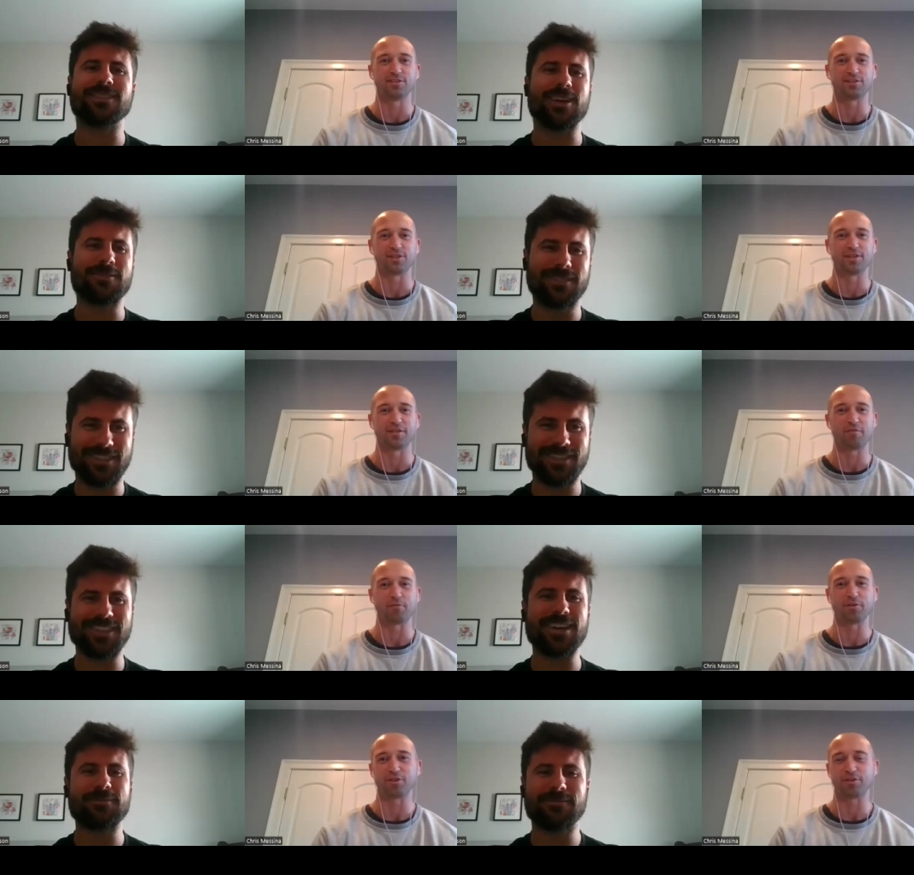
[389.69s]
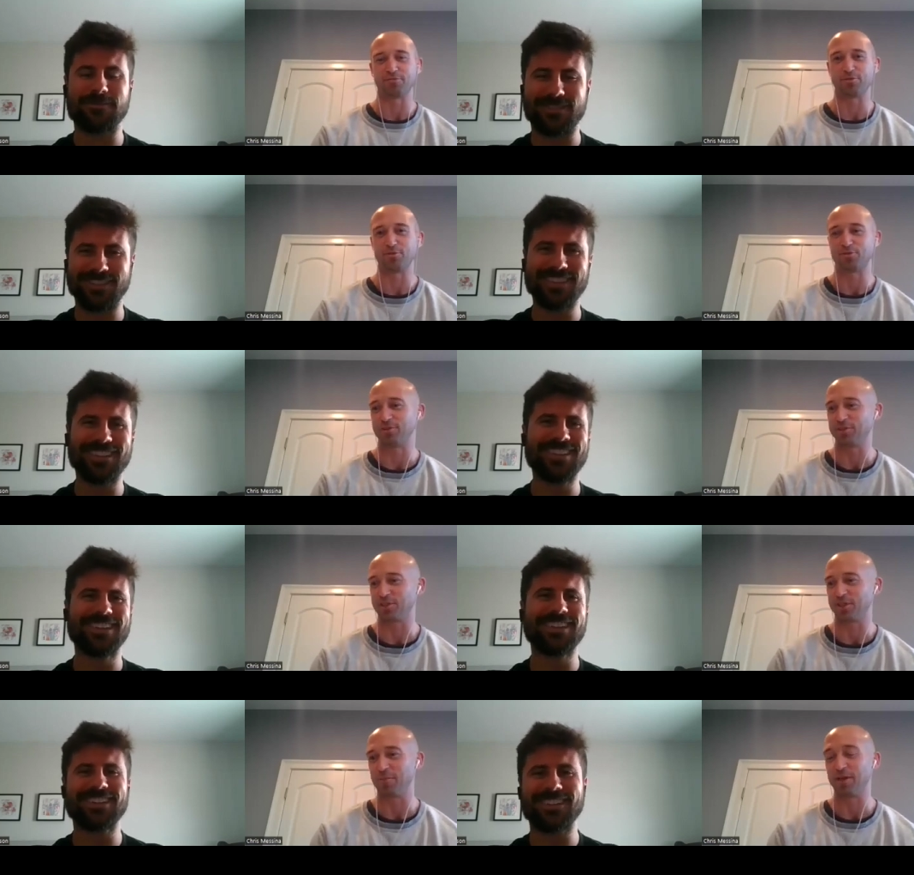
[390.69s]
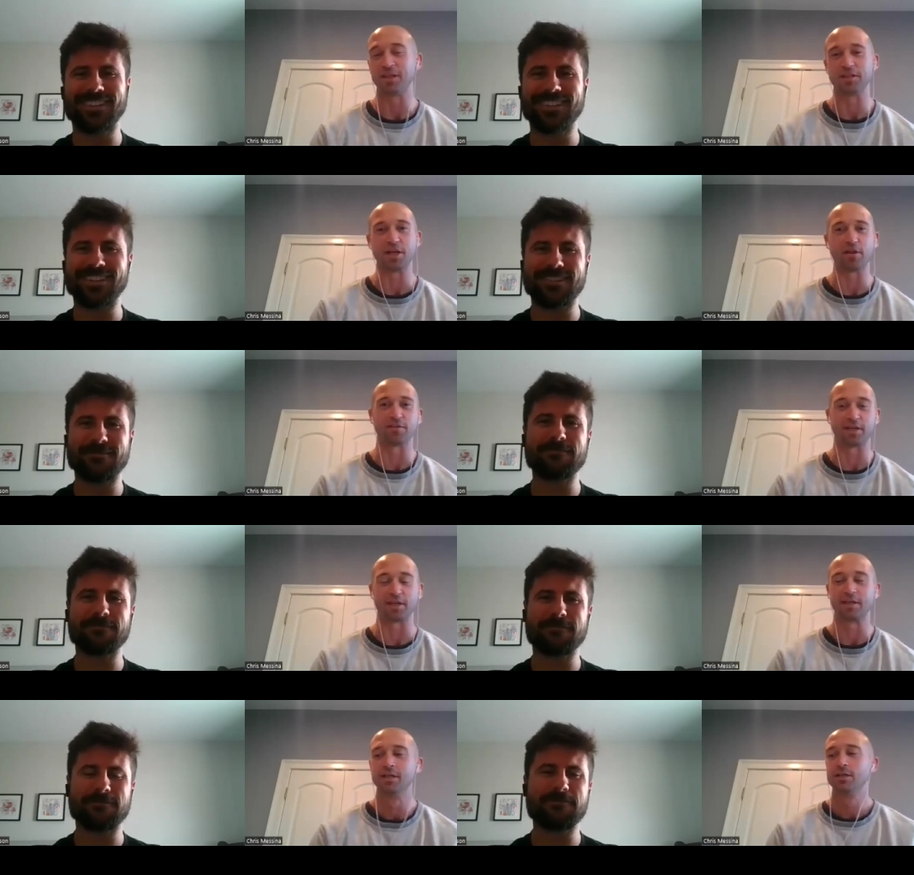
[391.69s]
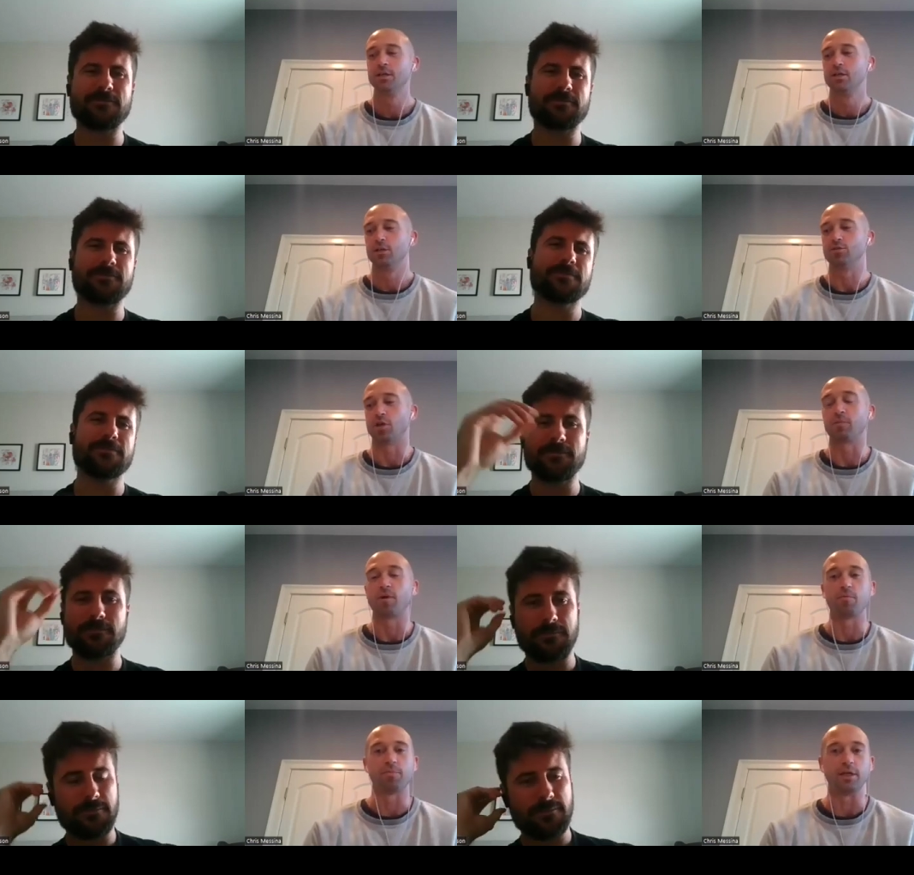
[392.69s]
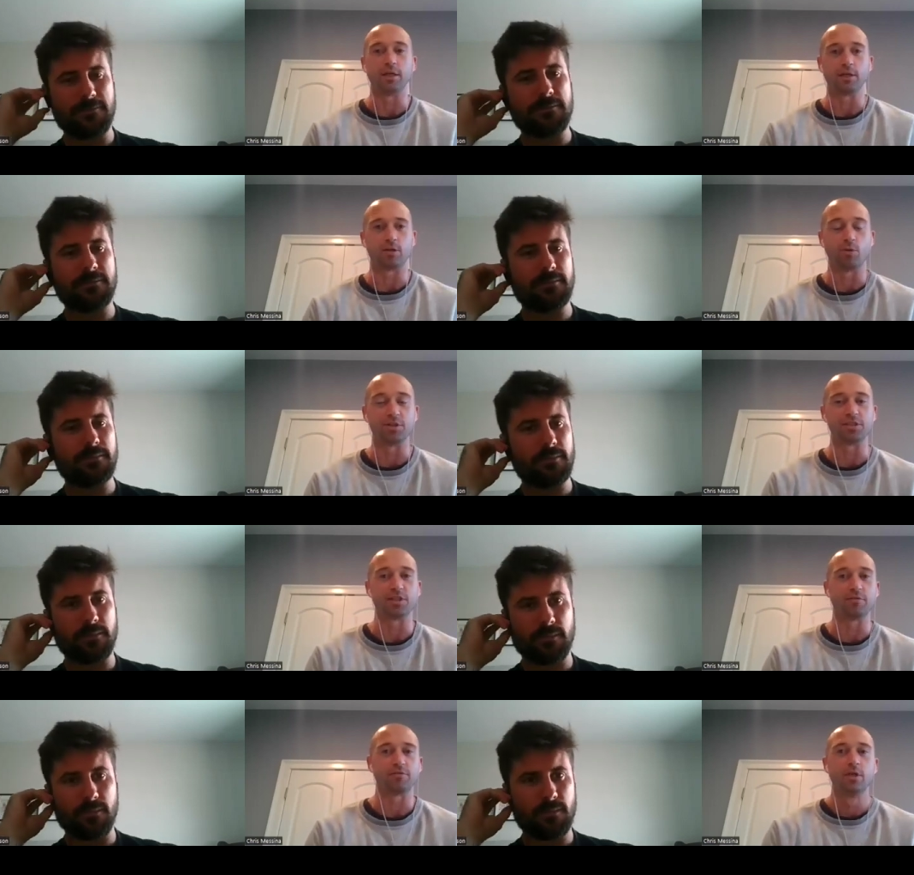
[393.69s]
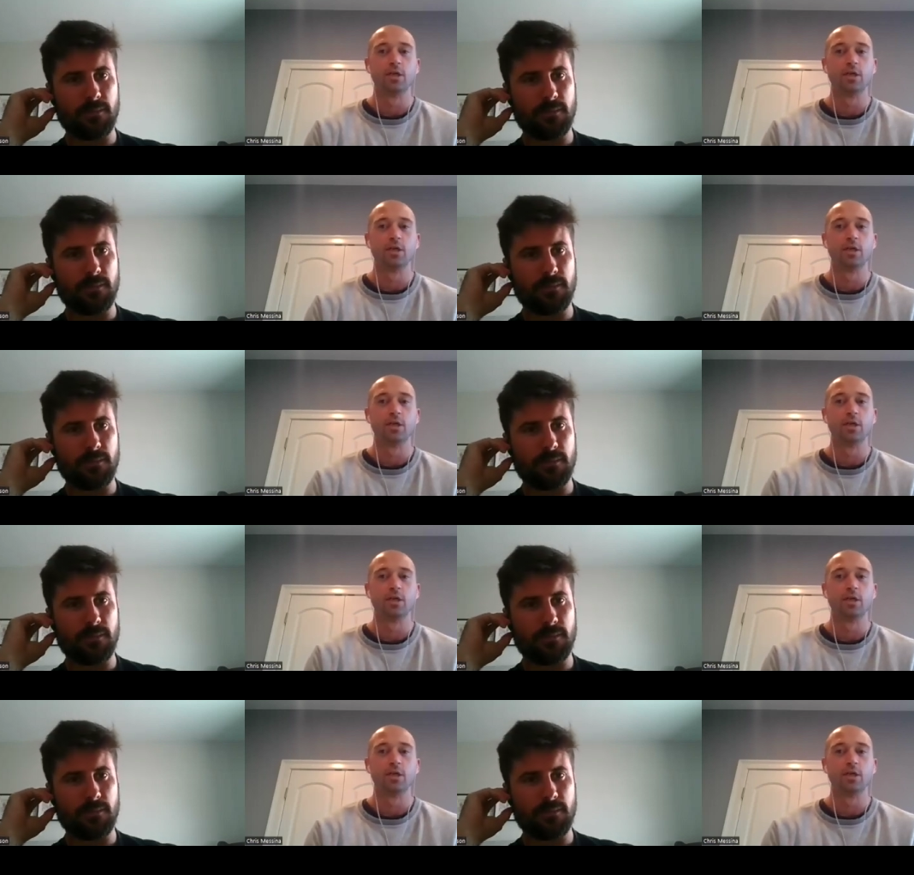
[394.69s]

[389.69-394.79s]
Speaker 1: He's going to have a really good future in this game. And then the other thing, you talk about being inquisitive.